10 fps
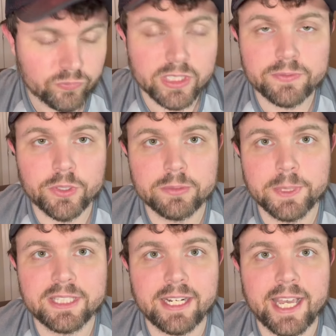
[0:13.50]
This first
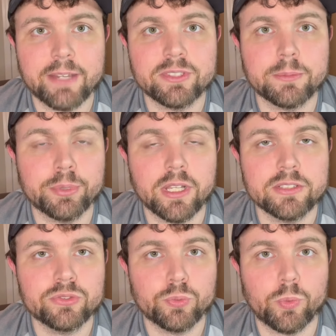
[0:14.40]
pick that I have is a
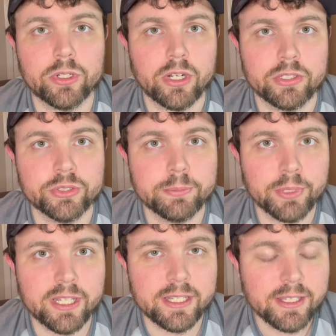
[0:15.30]
plus 100
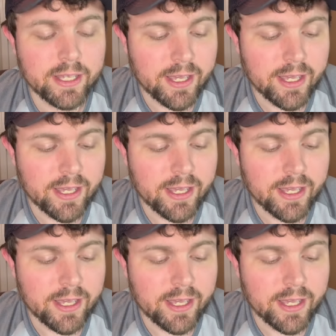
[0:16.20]
play.